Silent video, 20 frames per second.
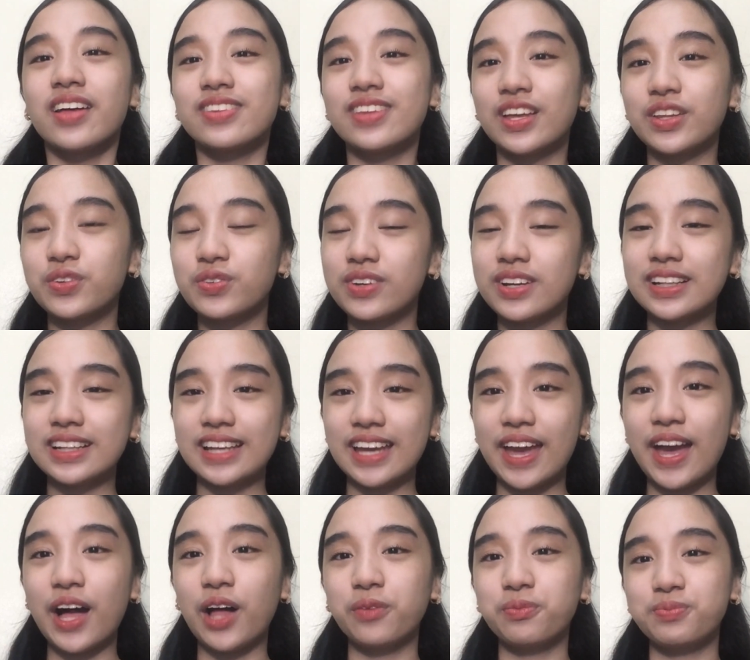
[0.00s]
that
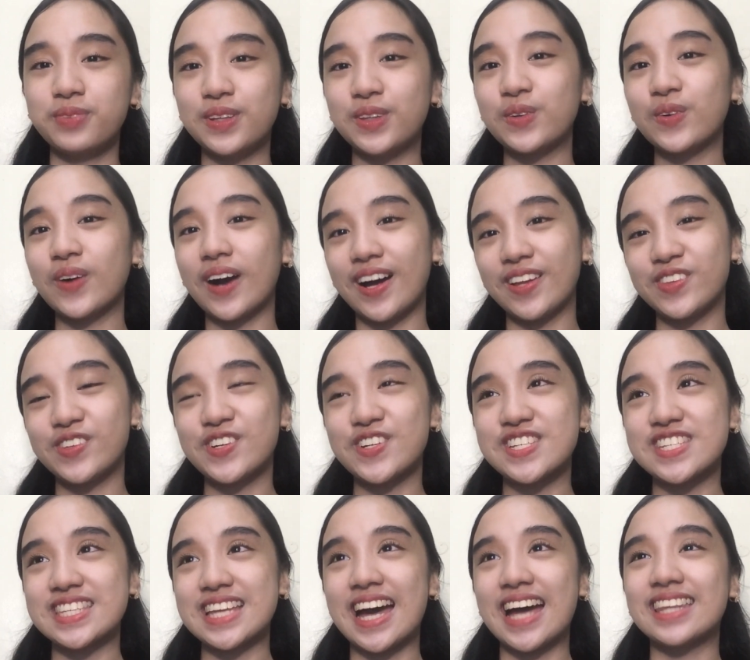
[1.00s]
really helped me to
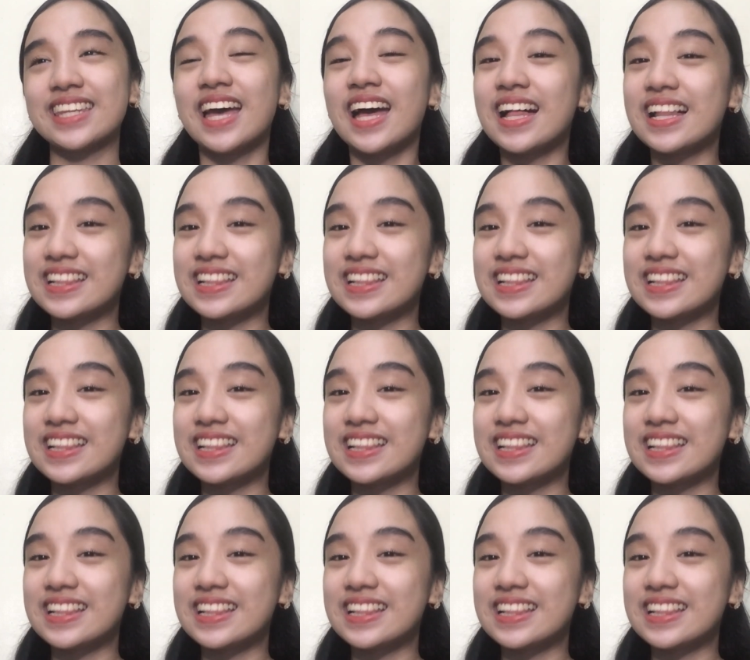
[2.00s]
understand